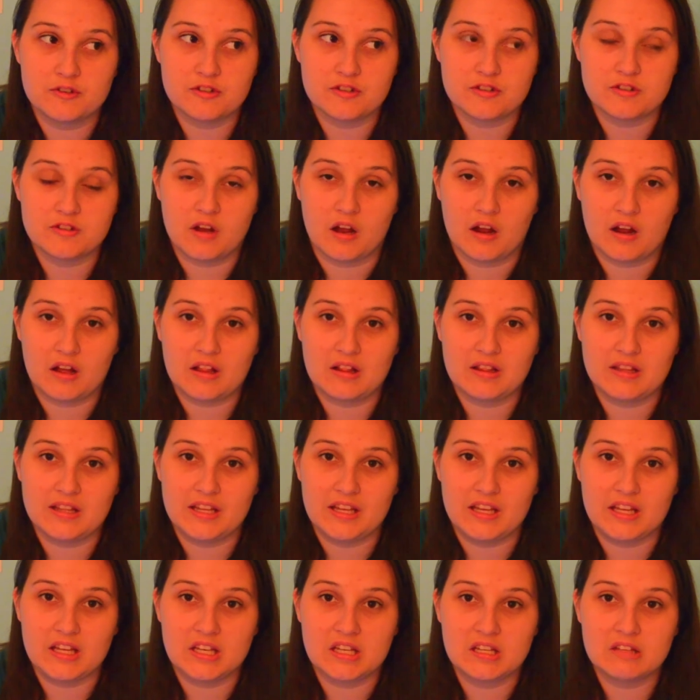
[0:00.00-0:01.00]
just not
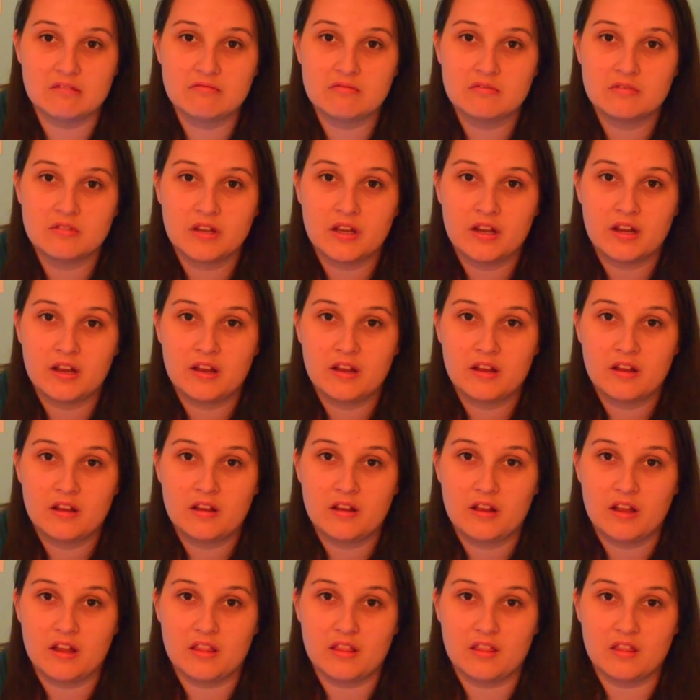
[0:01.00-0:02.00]
clean.
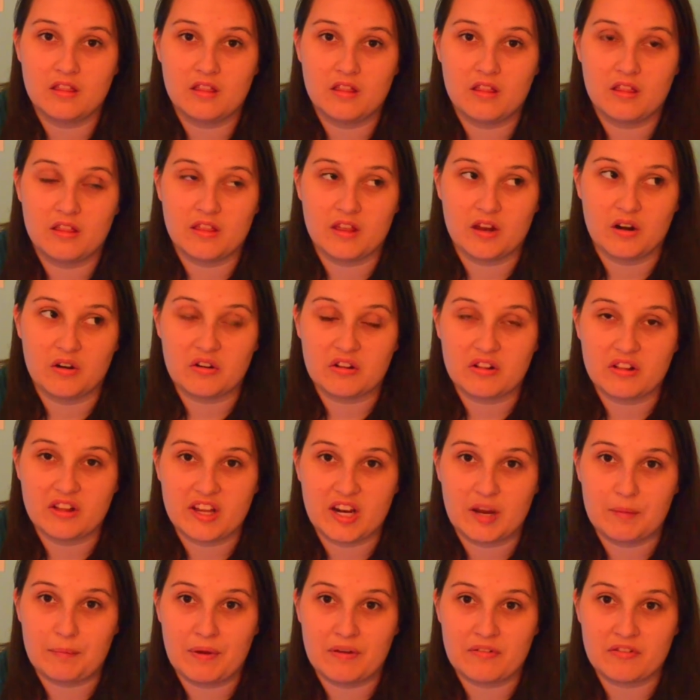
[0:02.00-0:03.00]
They don't
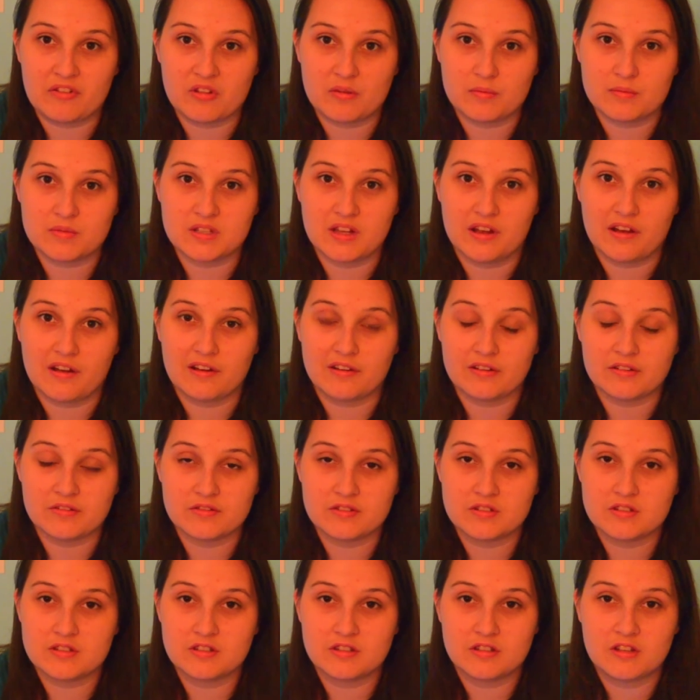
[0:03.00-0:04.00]
clean up after
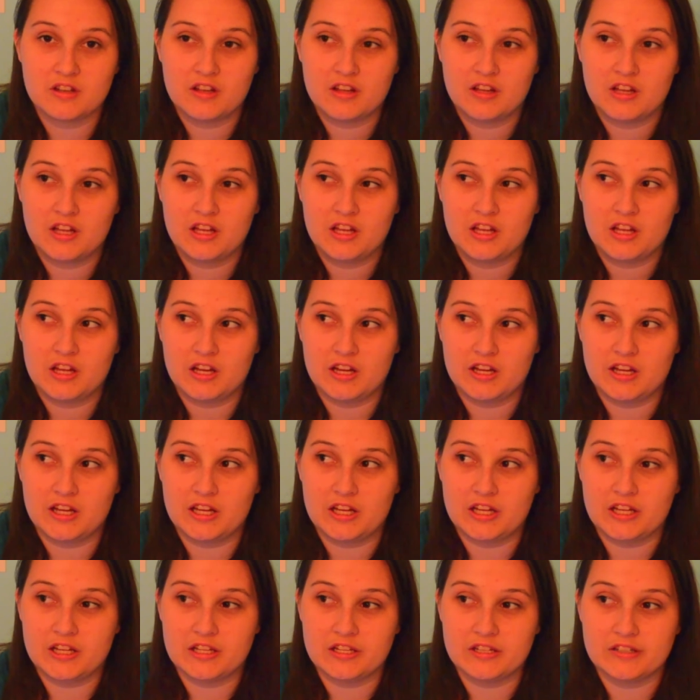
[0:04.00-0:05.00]
themselves,
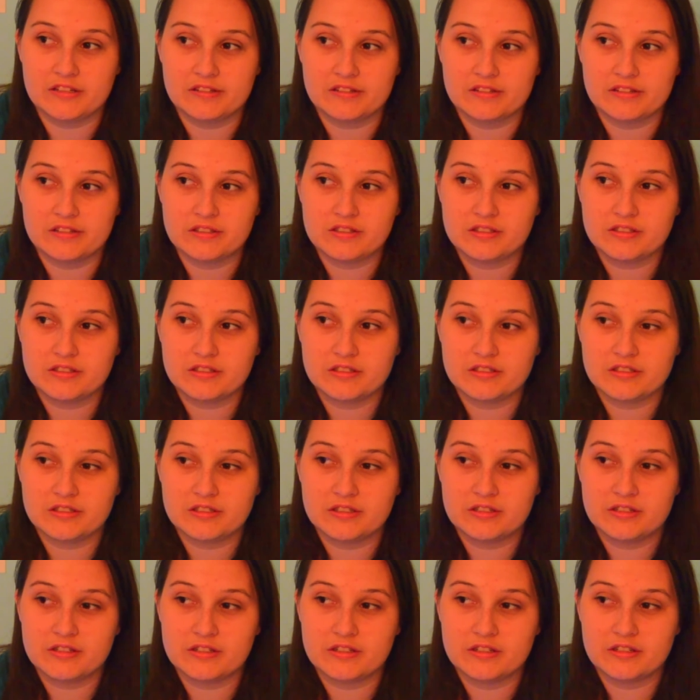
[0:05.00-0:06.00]
and
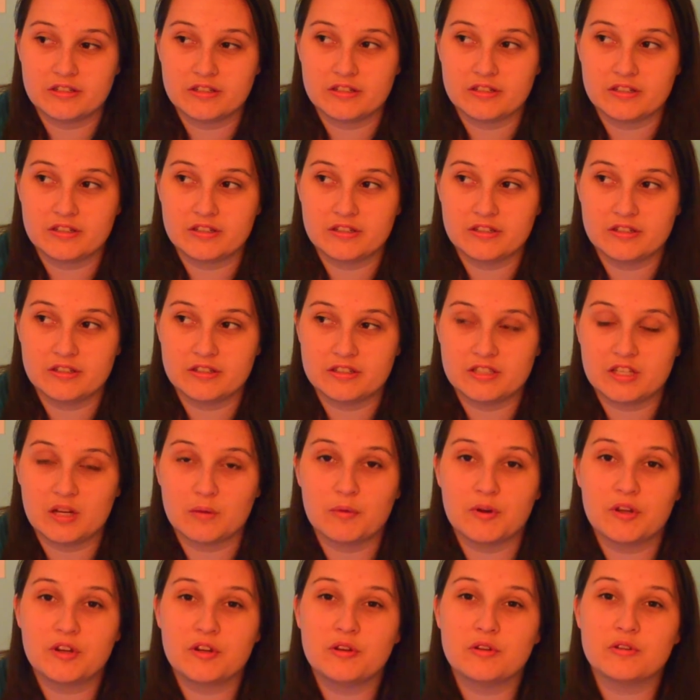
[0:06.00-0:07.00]

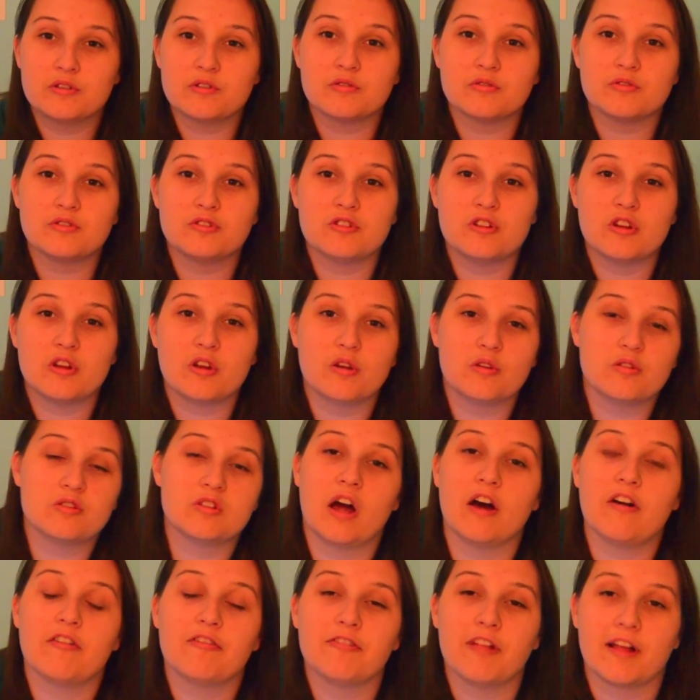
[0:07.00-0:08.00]
someone who's
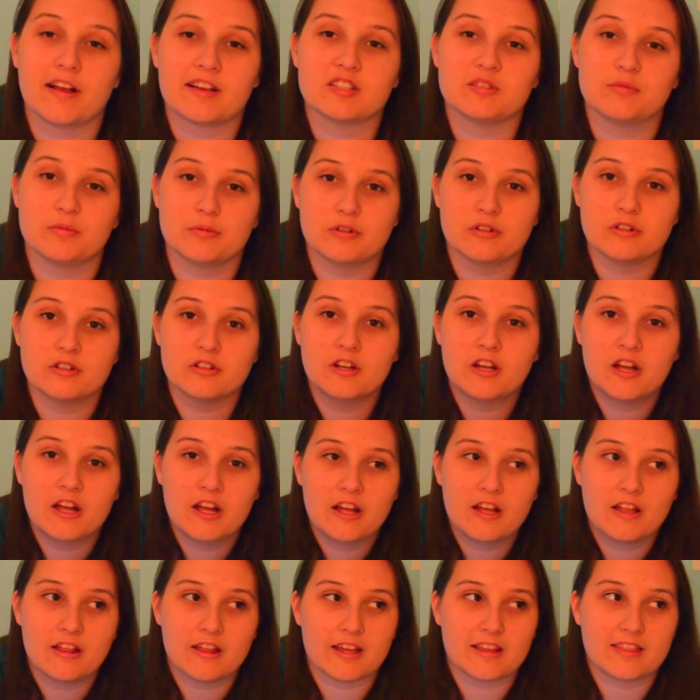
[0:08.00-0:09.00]
not flexible.
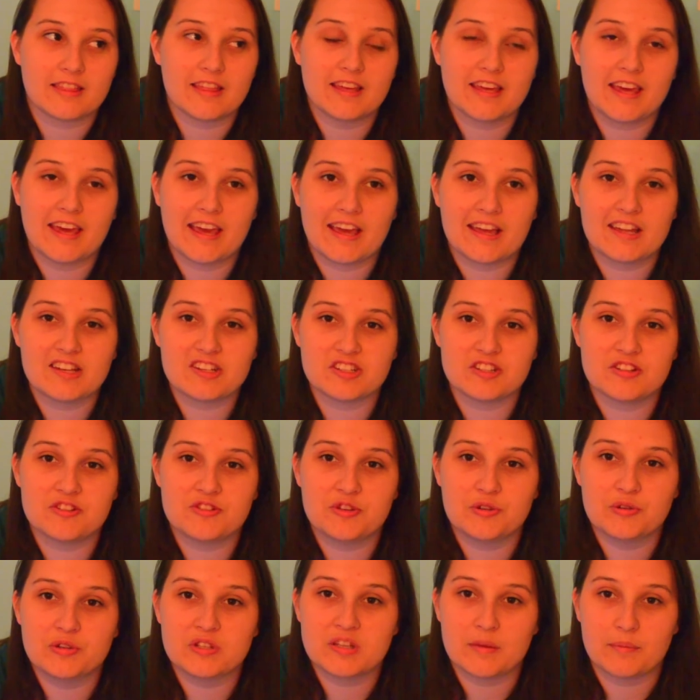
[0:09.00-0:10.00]
Like, they can't just
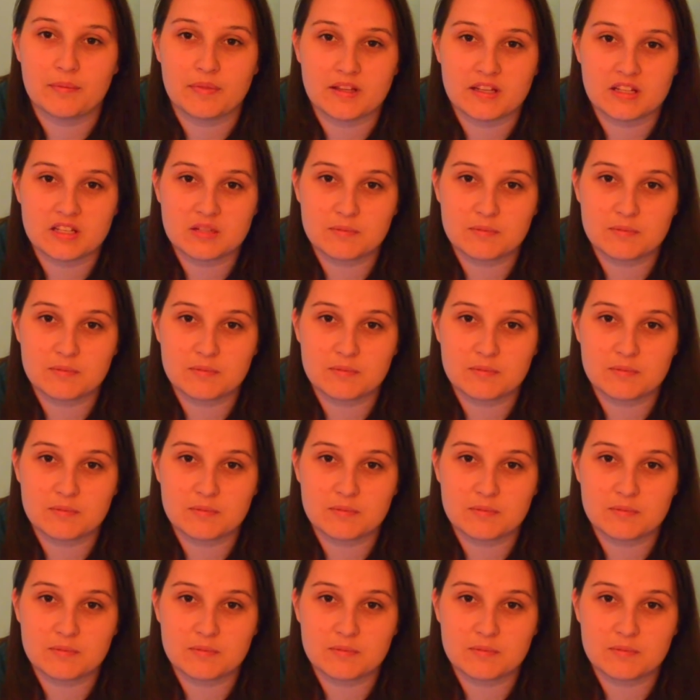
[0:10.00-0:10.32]
do something